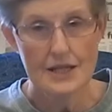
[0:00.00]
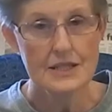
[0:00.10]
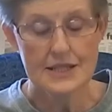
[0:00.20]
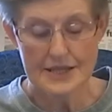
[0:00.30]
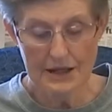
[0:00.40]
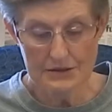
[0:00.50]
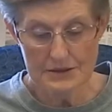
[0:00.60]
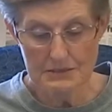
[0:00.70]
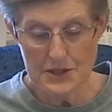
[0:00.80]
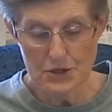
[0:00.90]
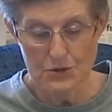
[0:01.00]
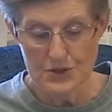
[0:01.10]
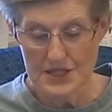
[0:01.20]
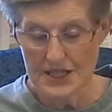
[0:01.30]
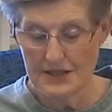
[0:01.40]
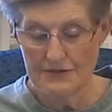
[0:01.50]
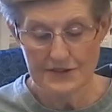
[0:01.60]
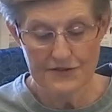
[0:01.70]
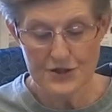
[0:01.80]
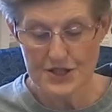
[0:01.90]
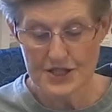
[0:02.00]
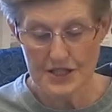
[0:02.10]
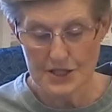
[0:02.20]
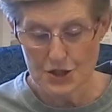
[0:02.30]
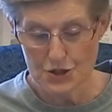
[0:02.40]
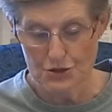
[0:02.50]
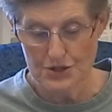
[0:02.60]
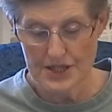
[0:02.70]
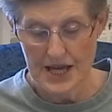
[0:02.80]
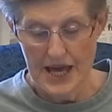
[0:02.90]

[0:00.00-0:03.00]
seldom used even for signatures,